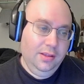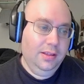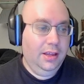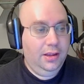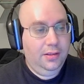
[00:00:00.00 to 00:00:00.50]

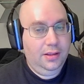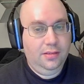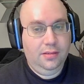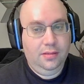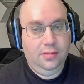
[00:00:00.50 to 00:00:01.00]
Yeah,
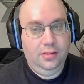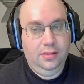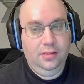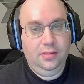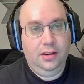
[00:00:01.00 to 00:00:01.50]
that's
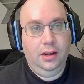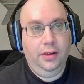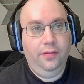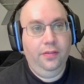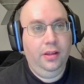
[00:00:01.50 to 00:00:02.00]
decent
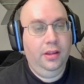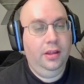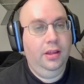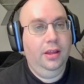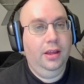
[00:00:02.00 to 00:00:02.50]
enough.
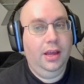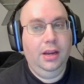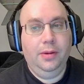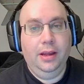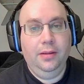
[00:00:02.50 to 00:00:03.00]

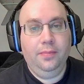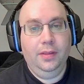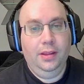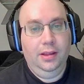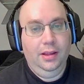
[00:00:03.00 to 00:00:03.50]
Anyway,
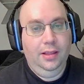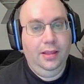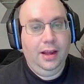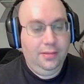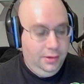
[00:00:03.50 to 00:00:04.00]

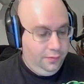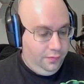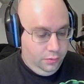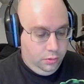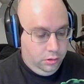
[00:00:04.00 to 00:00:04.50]
that's it
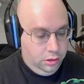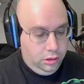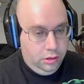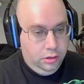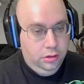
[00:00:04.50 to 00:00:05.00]
for